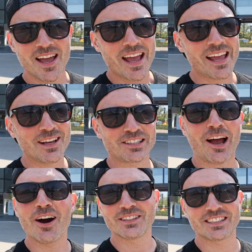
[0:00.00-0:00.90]
it's
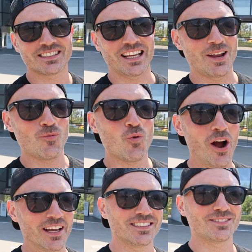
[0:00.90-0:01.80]
hard to say
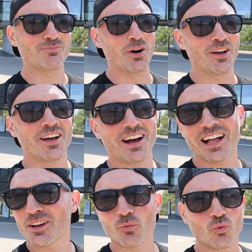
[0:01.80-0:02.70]
what is my,
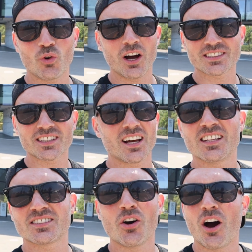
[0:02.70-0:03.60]
I say
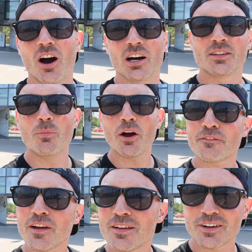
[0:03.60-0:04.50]
it's not hard. My
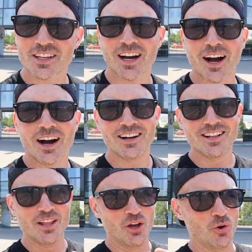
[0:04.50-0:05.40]
favourite car
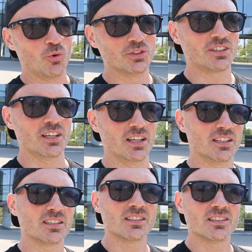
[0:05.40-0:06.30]
was the